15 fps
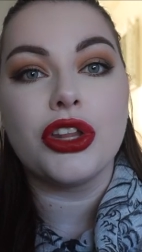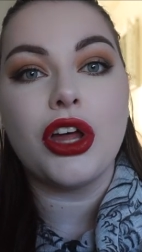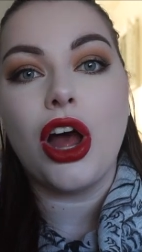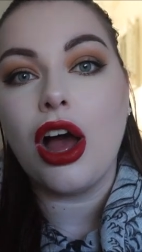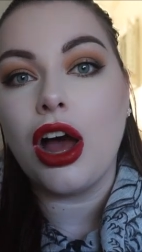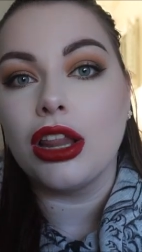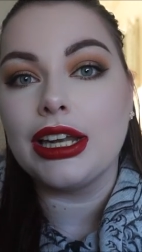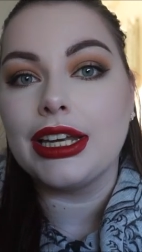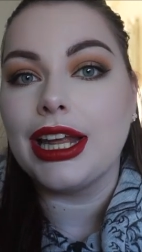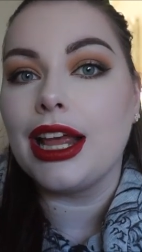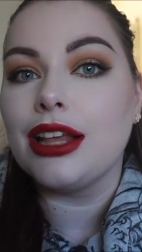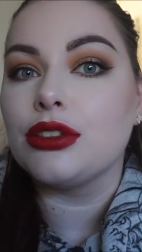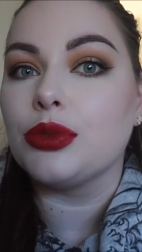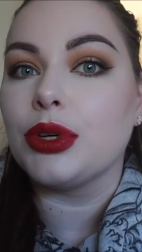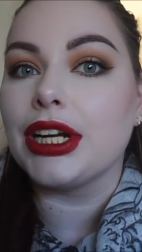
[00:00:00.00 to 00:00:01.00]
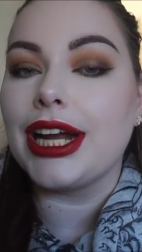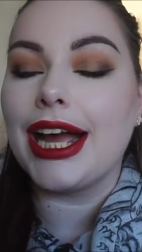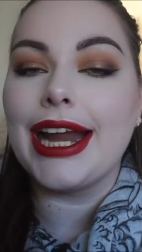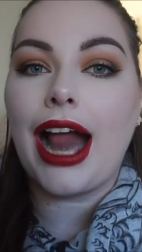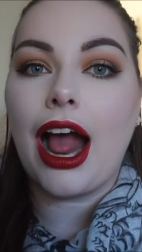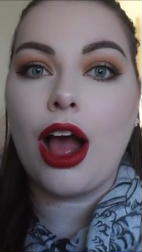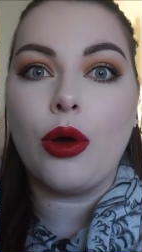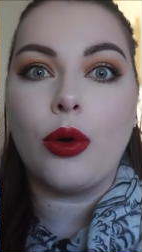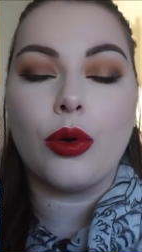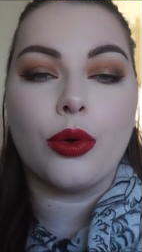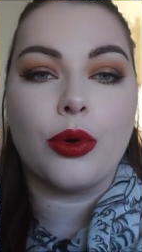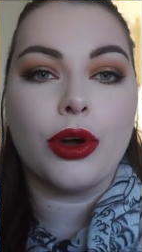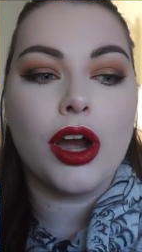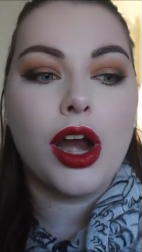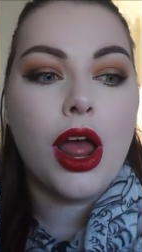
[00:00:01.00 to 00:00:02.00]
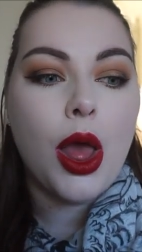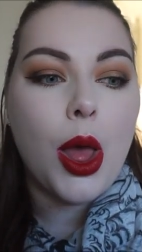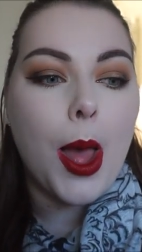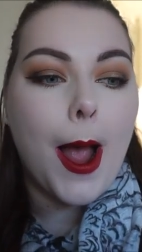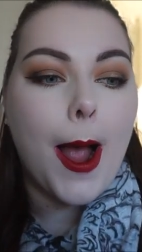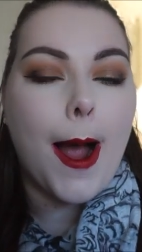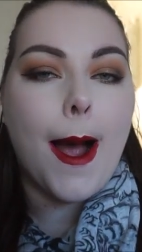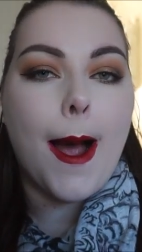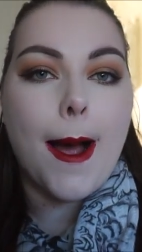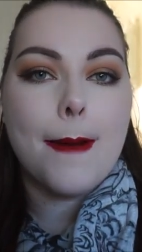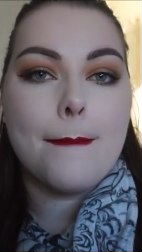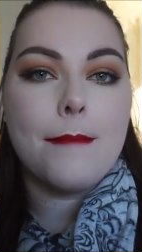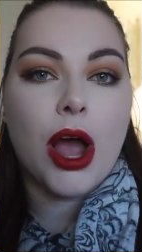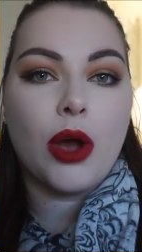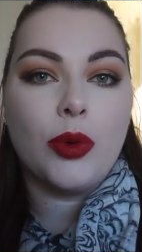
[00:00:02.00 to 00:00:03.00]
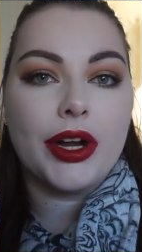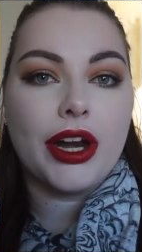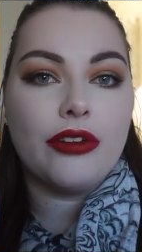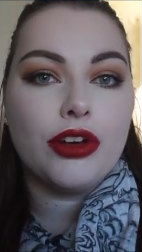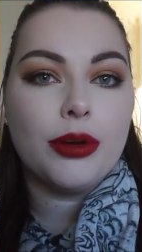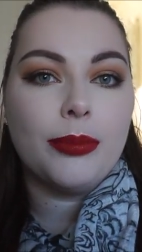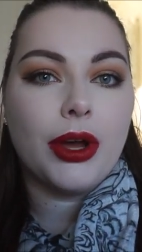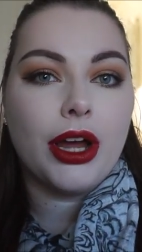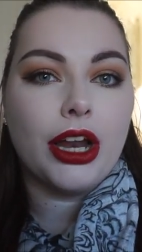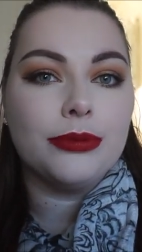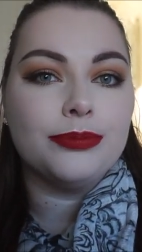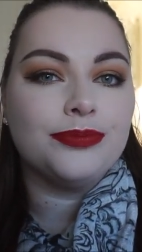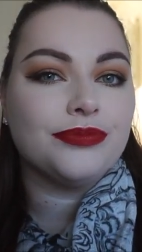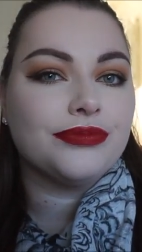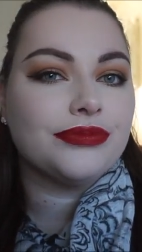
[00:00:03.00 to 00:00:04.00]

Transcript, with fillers: the holidays or a night out or um, whatever, but